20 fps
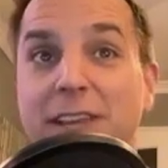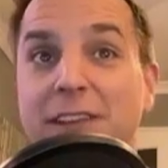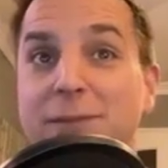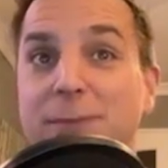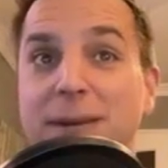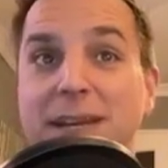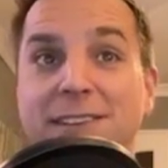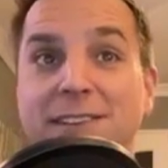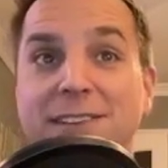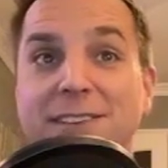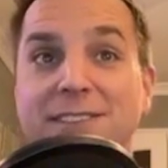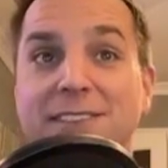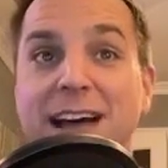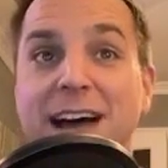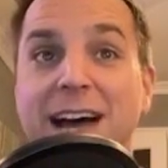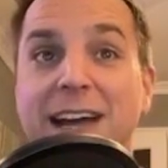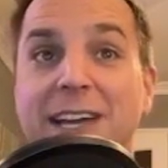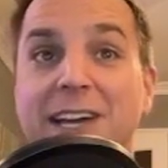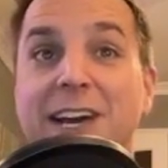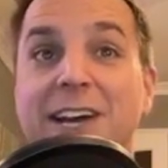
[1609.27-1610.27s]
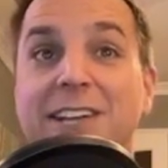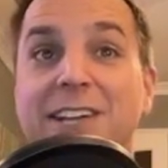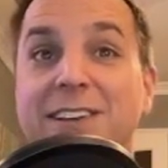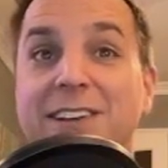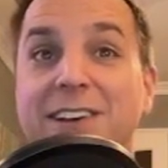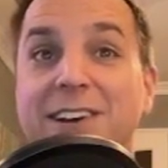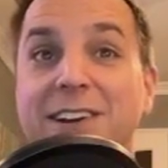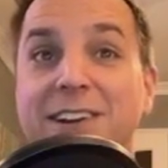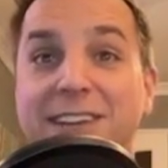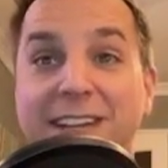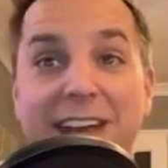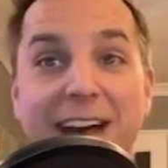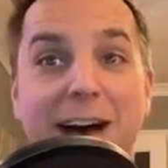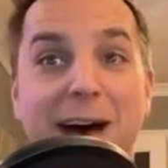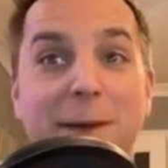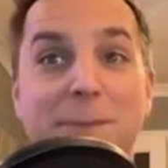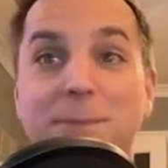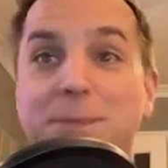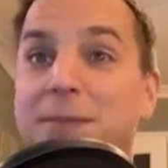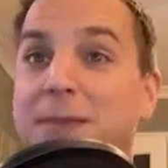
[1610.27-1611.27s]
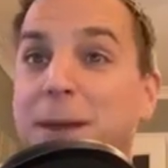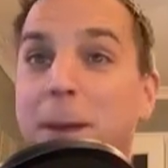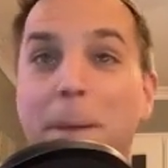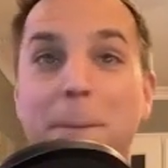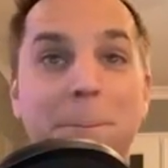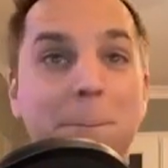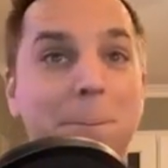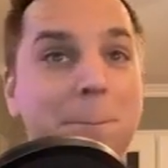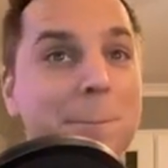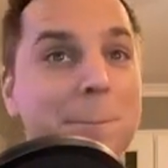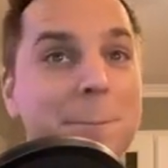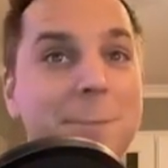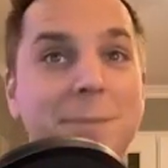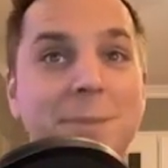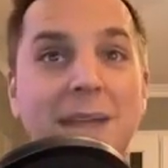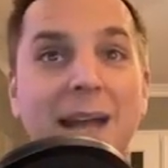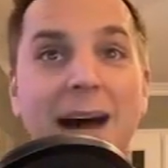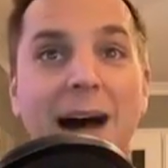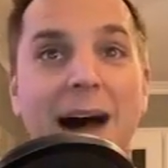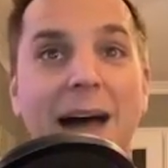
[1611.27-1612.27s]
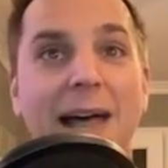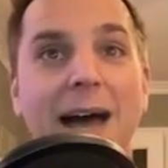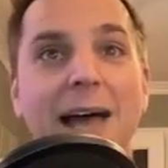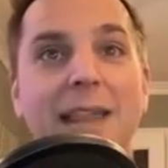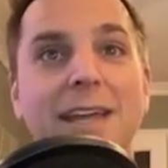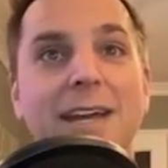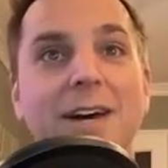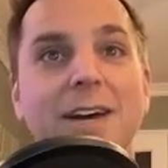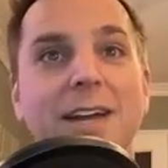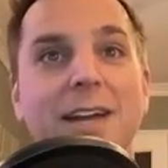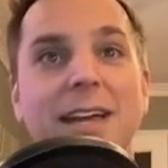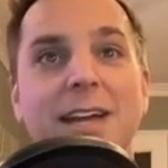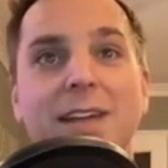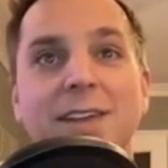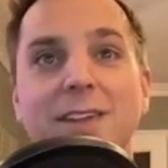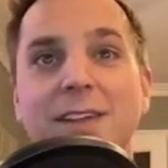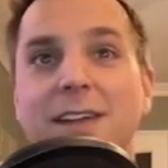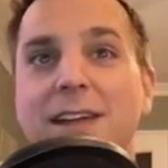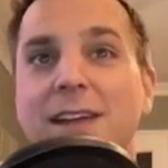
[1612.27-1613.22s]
This means it's not good, dude. Yup. I think, like...